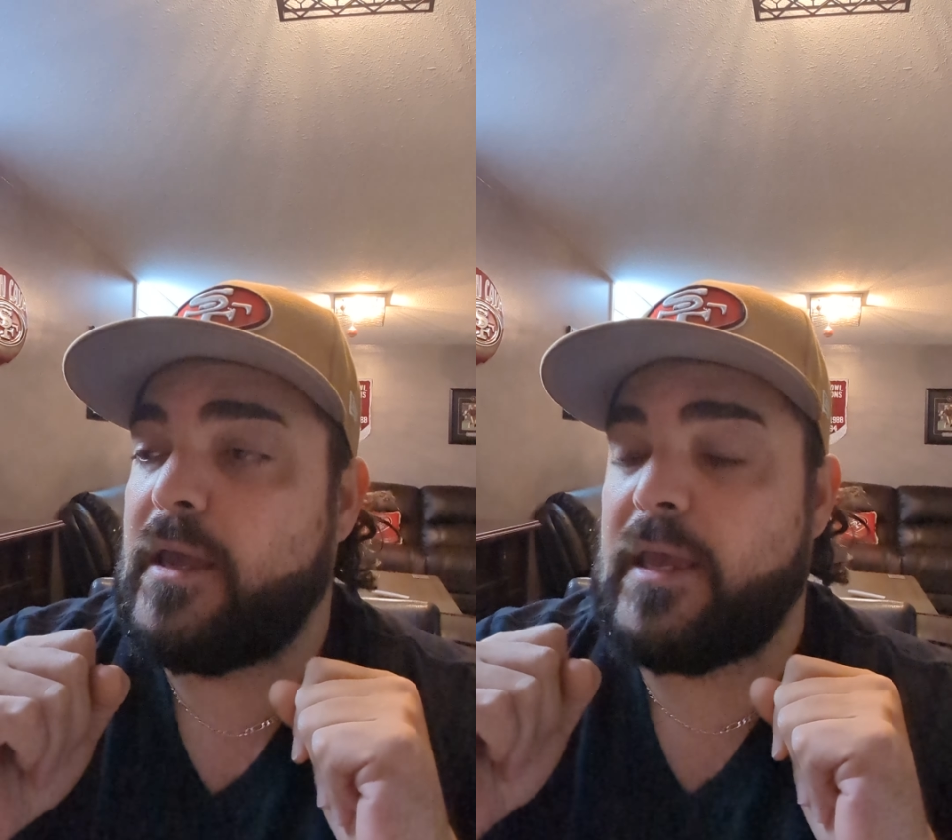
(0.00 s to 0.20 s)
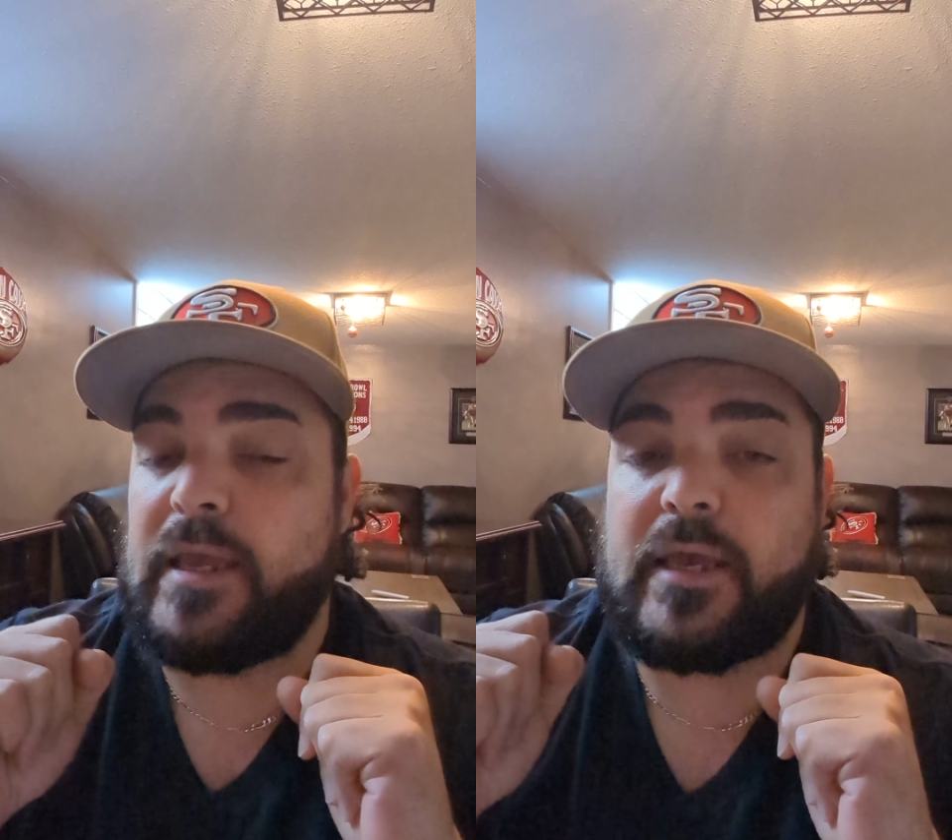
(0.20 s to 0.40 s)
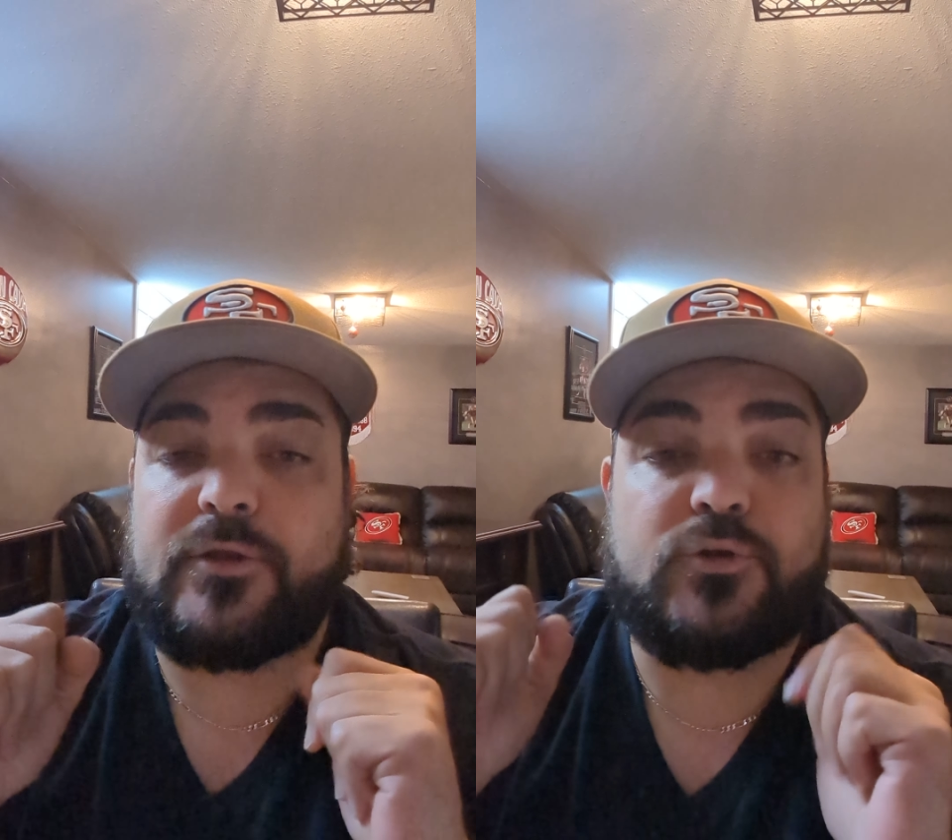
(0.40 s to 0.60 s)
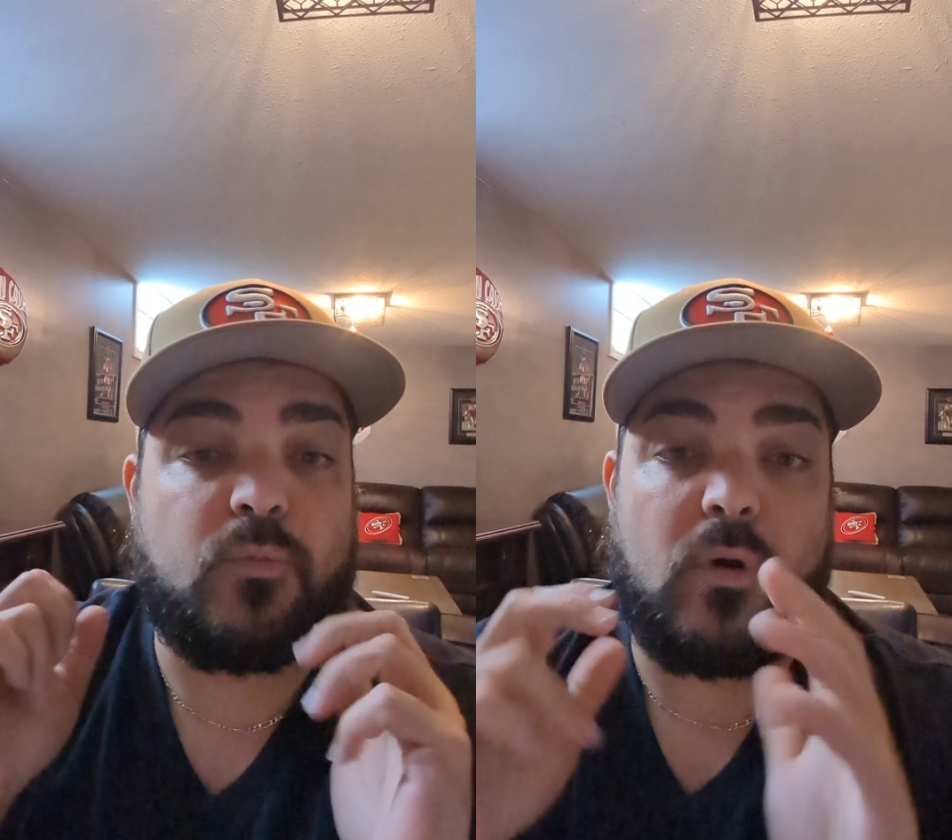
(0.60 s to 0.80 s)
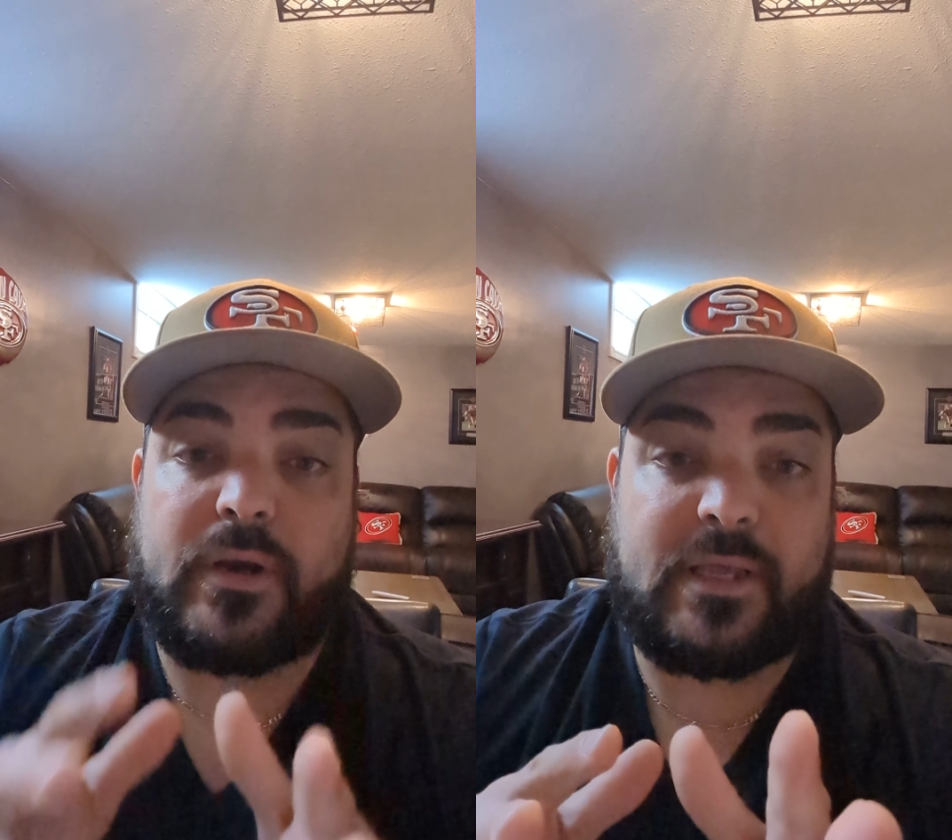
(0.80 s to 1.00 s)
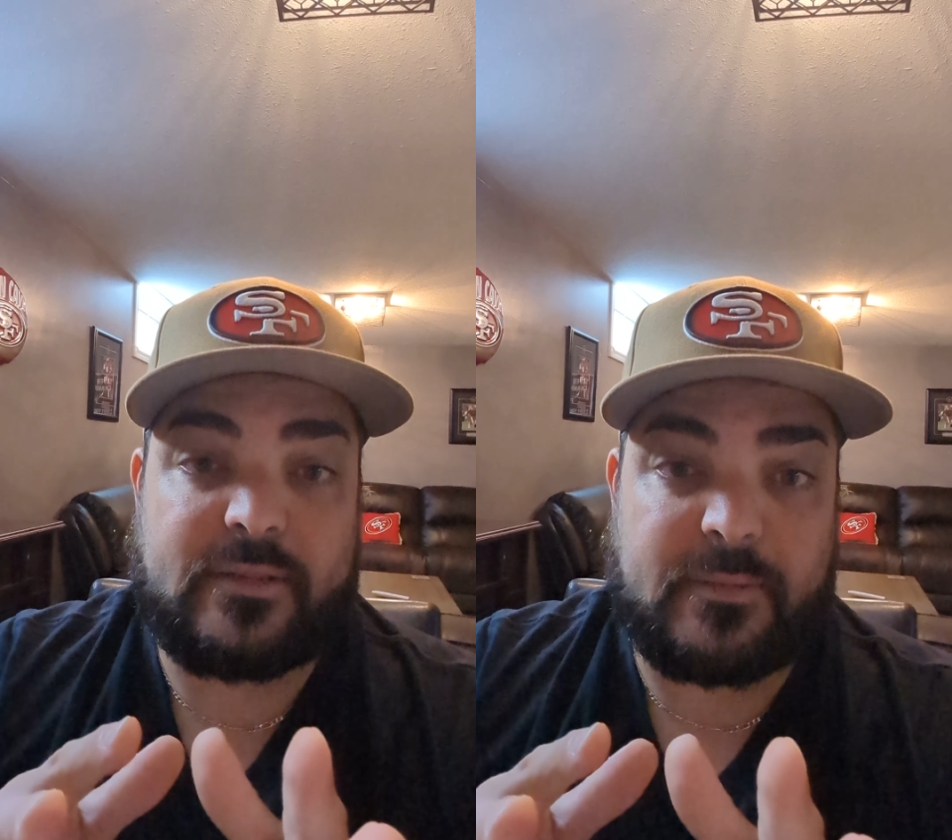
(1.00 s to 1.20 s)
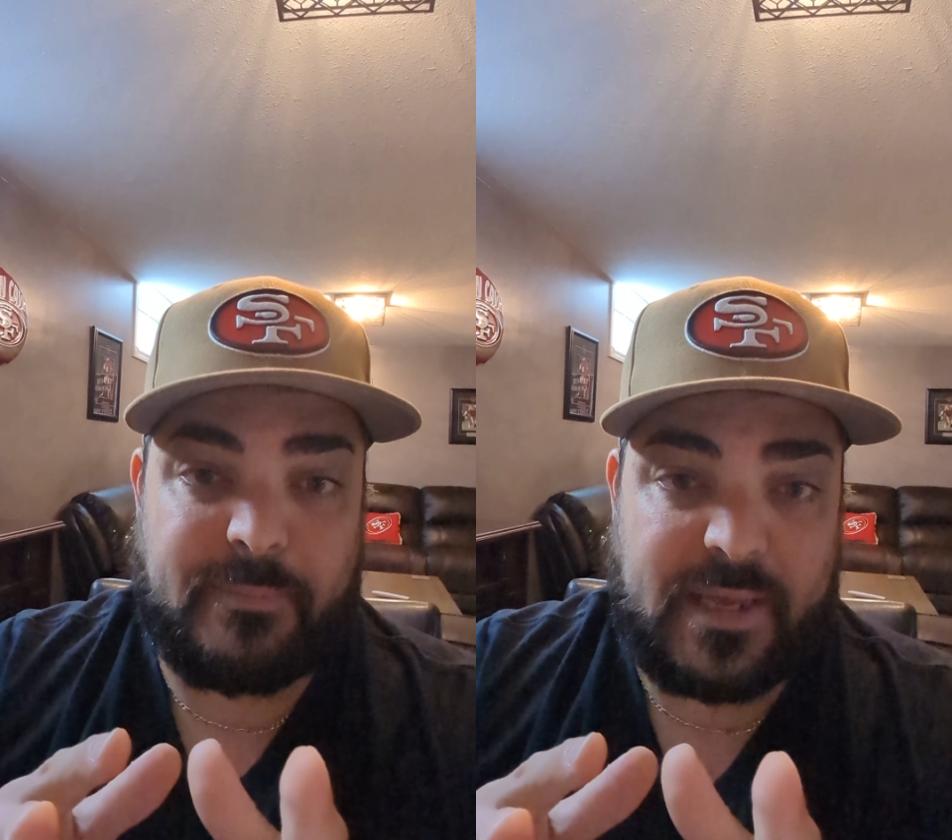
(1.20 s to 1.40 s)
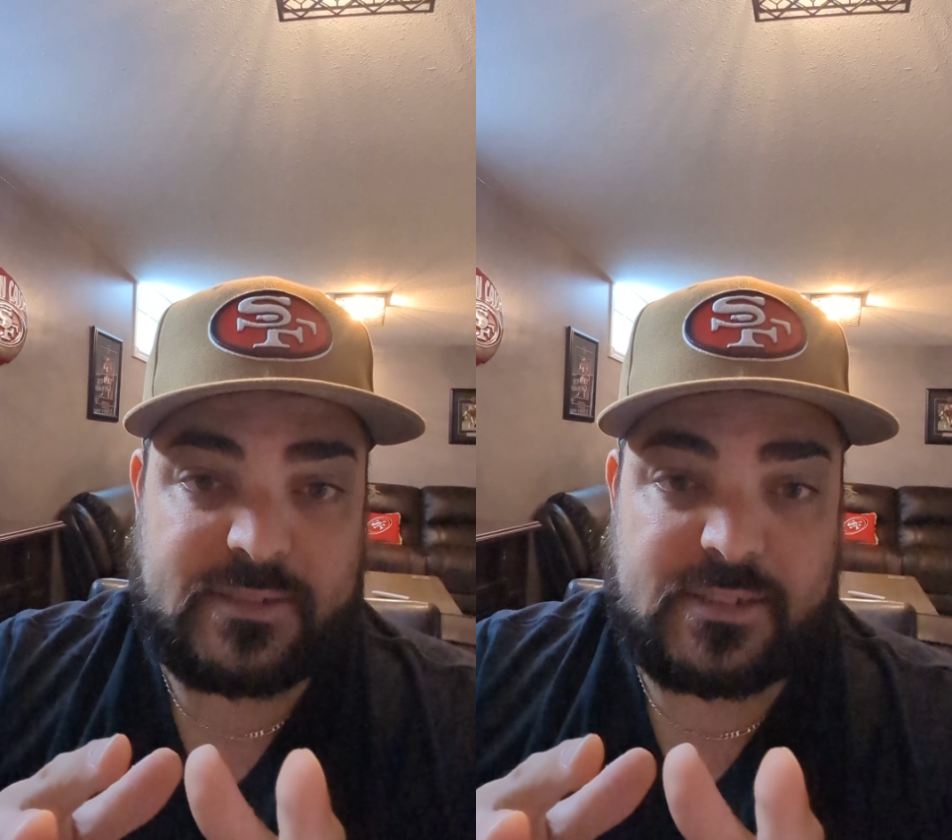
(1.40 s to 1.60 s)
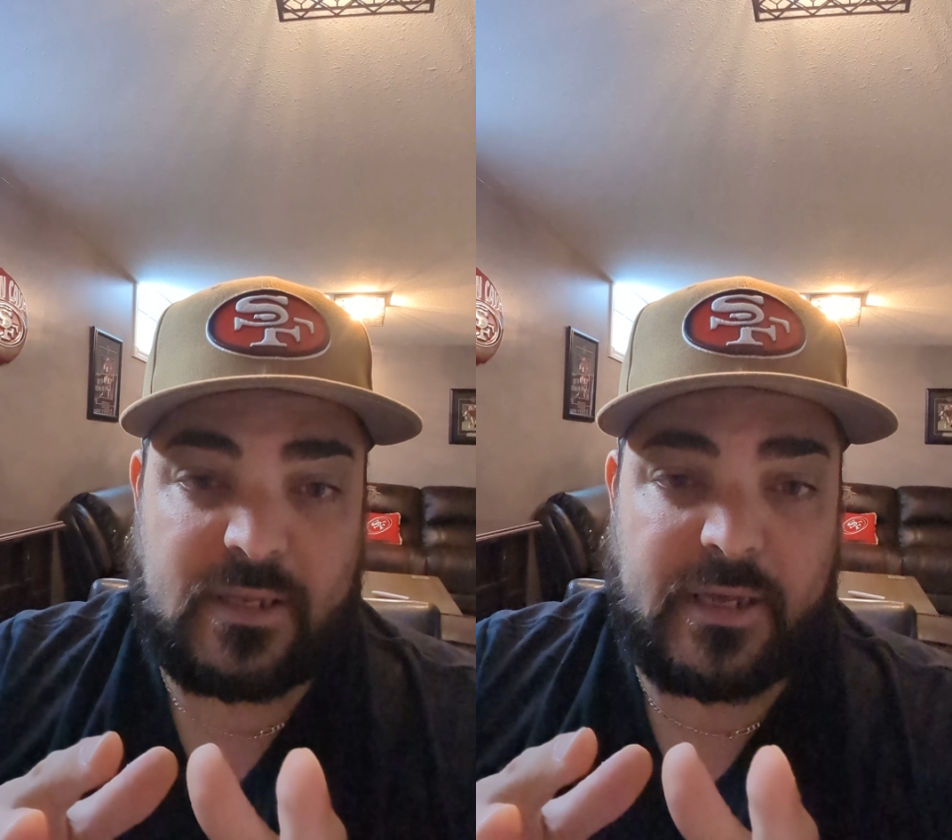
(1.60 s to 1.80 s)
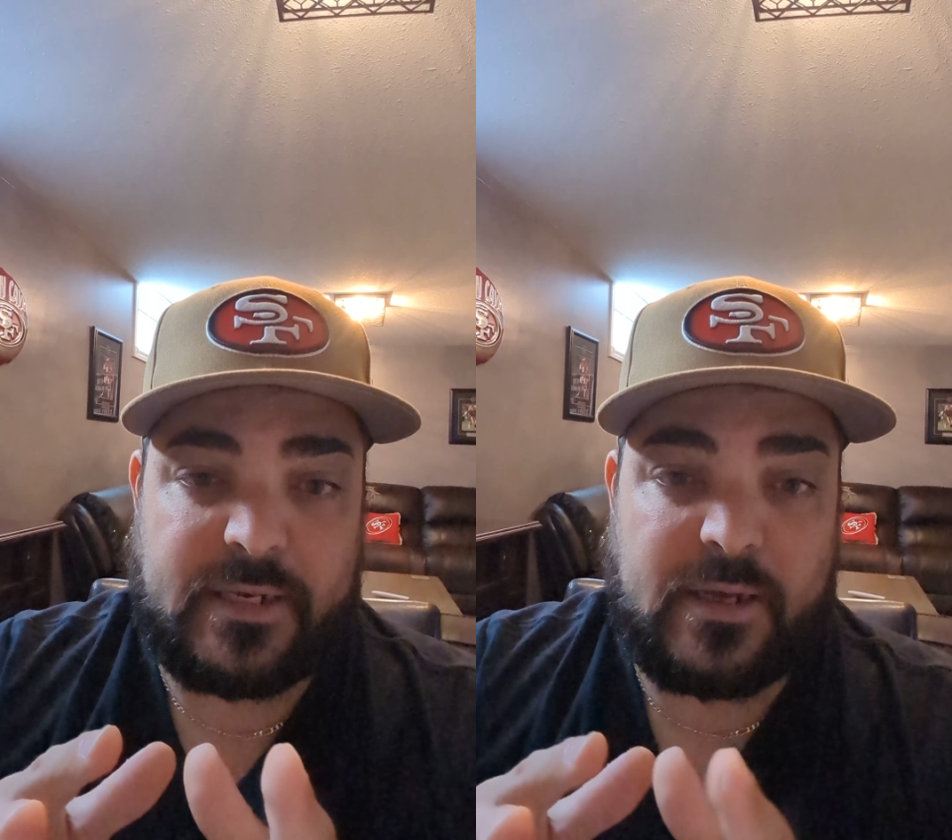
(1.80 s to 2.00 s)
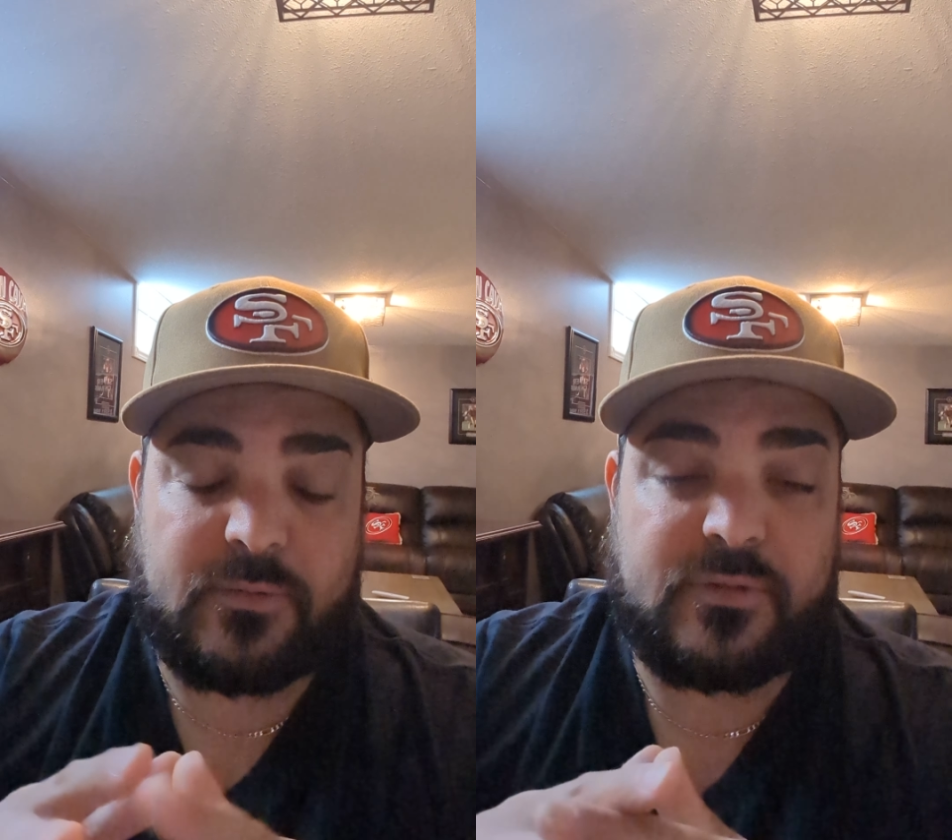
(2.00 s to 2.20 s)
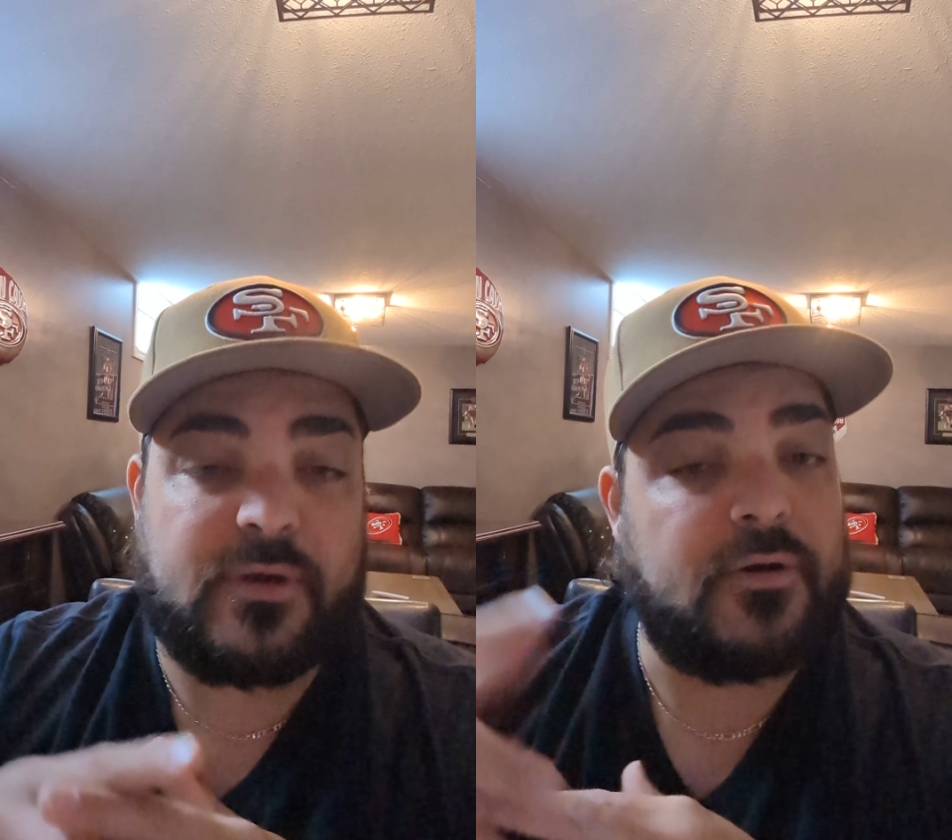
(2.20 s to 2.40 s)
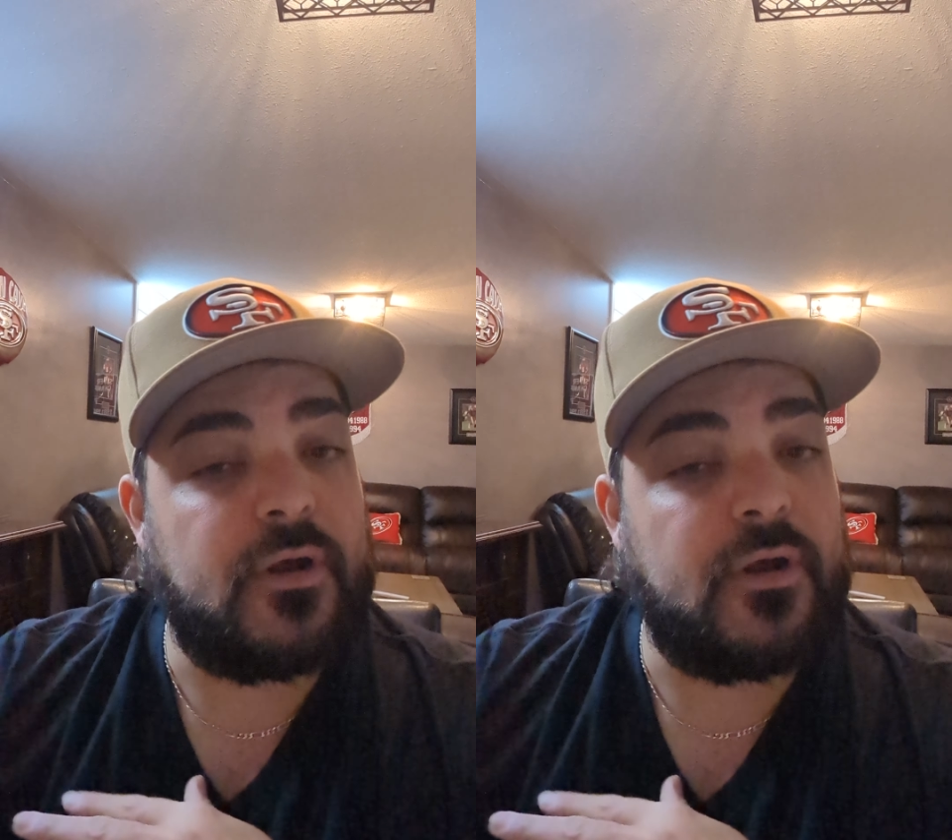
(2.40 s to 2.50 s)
and you want to get the best line out there,